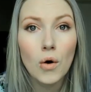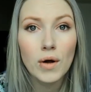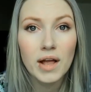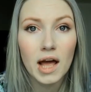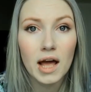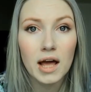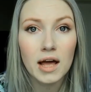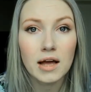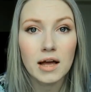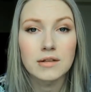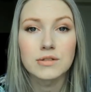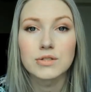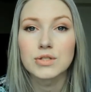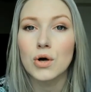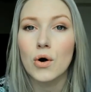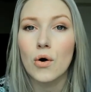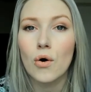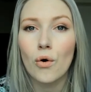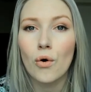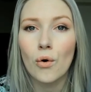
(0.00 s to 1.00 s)
Okay,
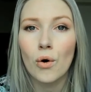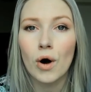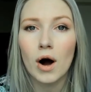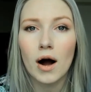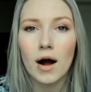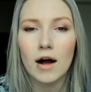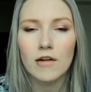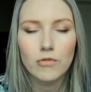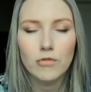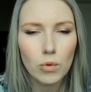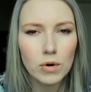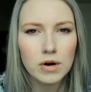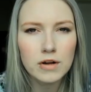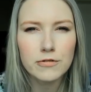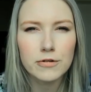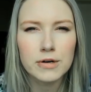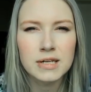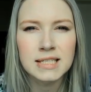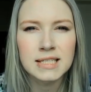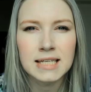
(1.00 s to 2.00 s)
so I've
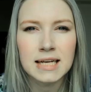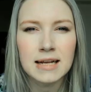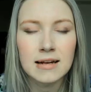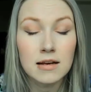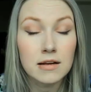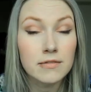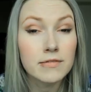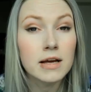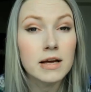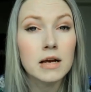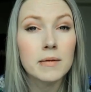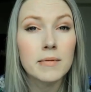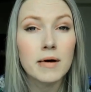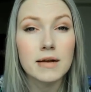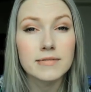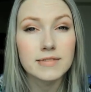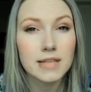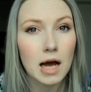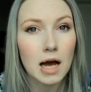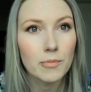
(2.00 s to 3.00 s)
worn it for a significant
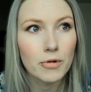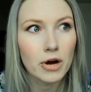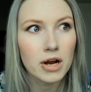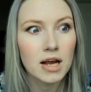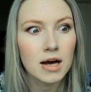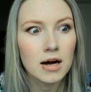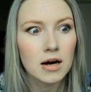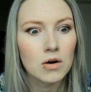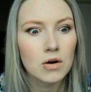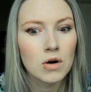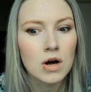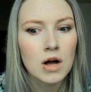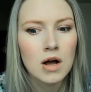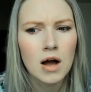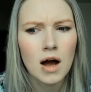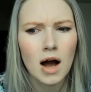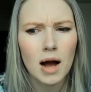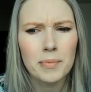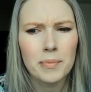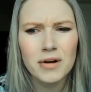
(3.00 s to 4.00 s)
amount of time right
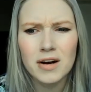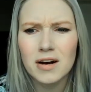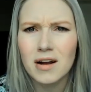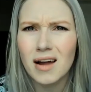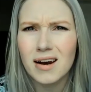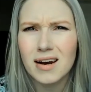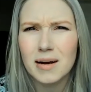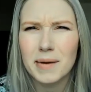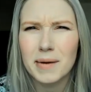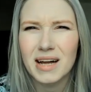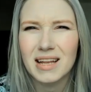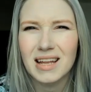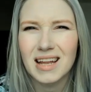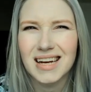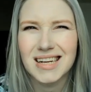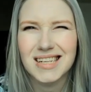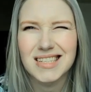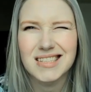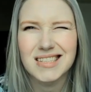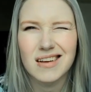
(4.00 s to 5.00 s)
now. I put it on at
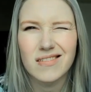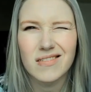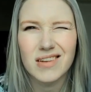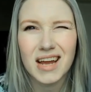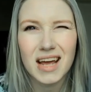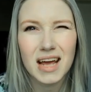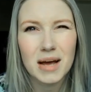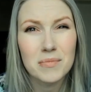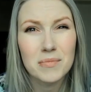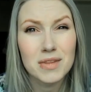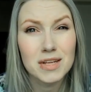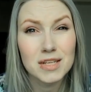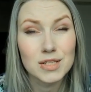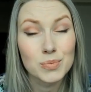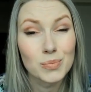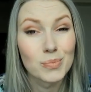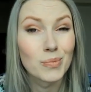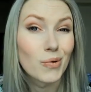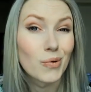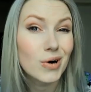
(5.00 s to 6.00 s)
about like 7 a.m.
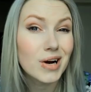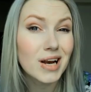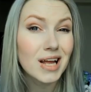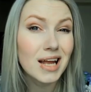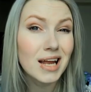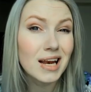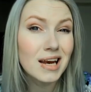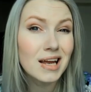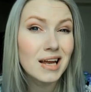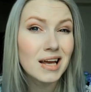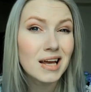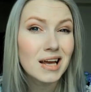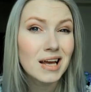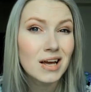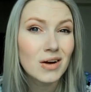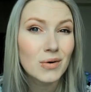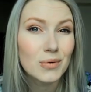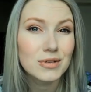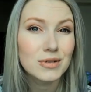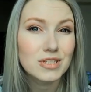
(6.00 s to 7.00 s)
this morning,
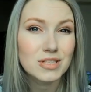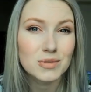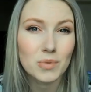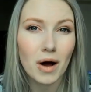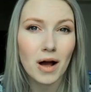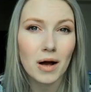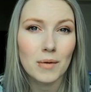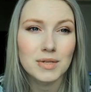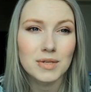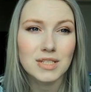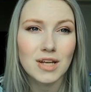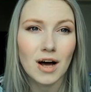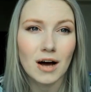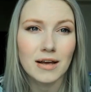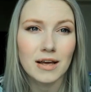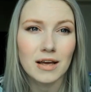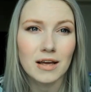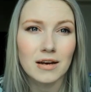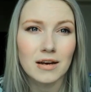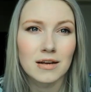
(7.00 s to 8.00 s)
which is why I was
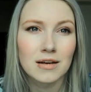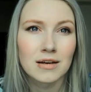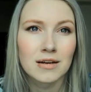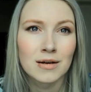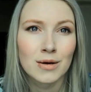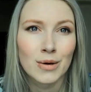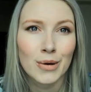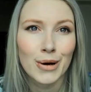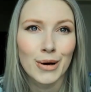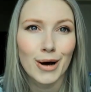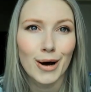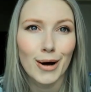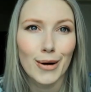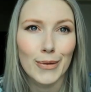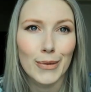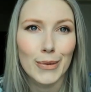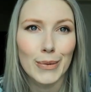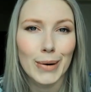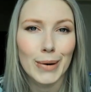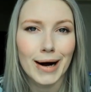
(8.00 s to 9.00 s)
talking
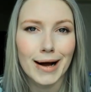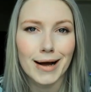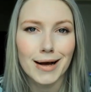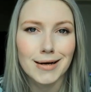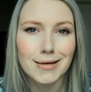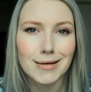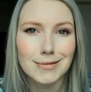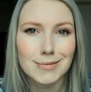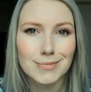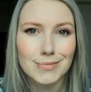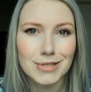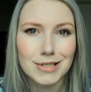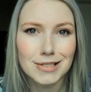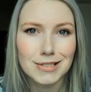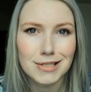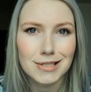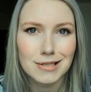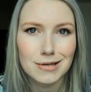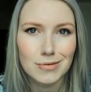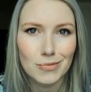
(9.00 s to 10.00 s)
all quiet,
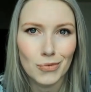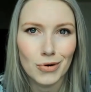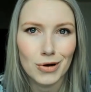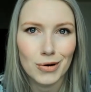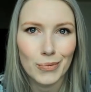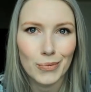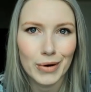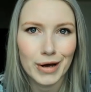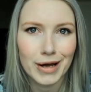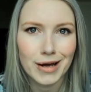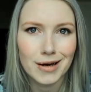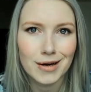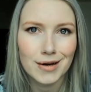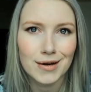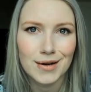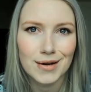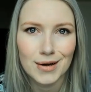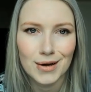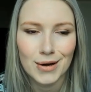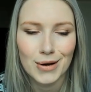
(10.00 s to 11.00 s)
because I didn't want to
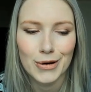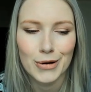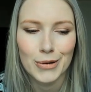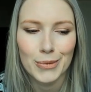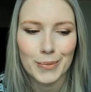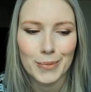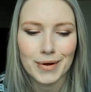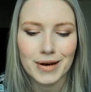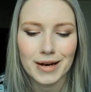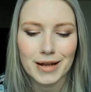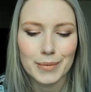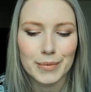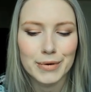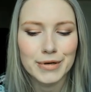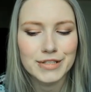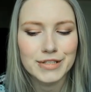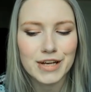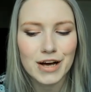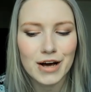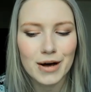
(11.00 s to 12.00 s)
wake my
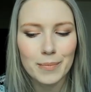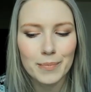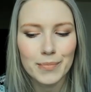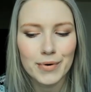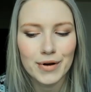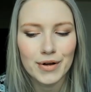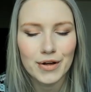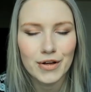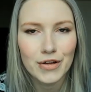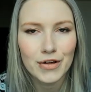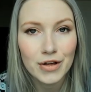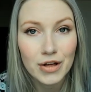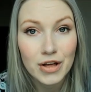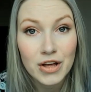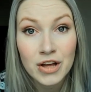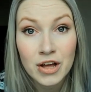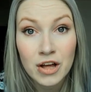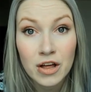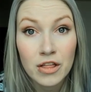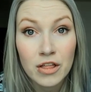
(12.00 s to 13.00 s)
neighbors up.
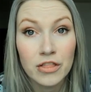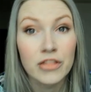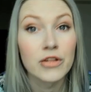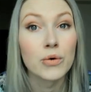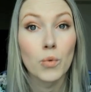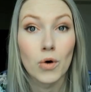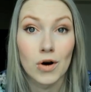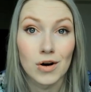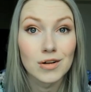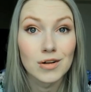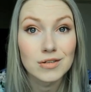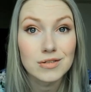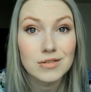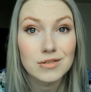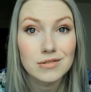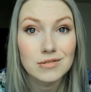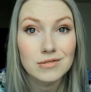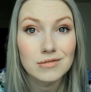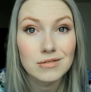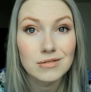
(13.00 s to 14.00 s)
Thin
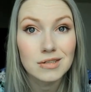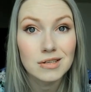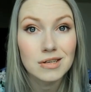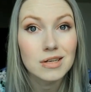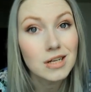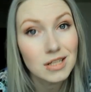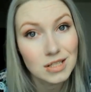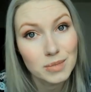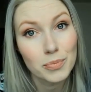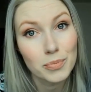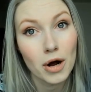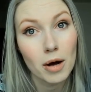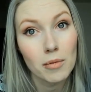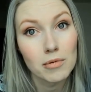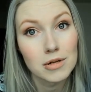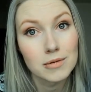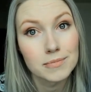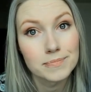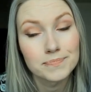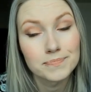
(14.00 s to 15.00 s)
walls, it's a
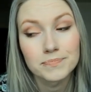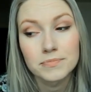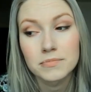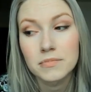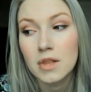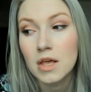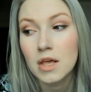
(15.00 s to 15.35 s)
problem.